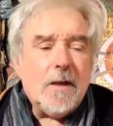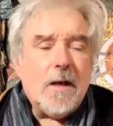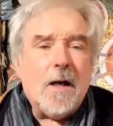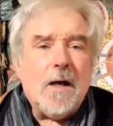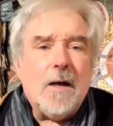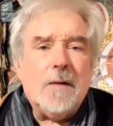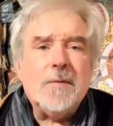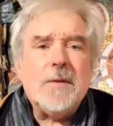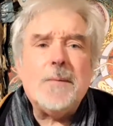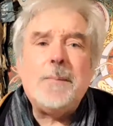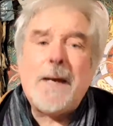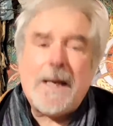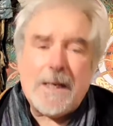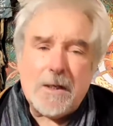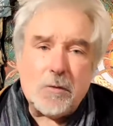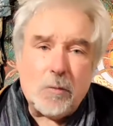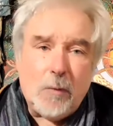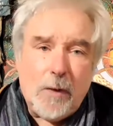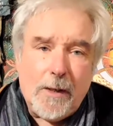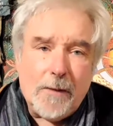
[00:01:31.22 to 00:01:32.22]
the
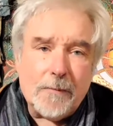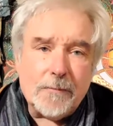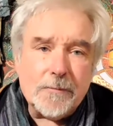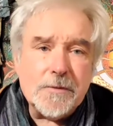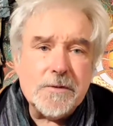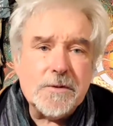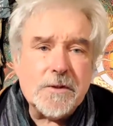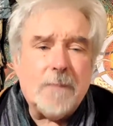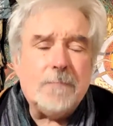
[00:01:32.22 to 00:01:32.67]
background,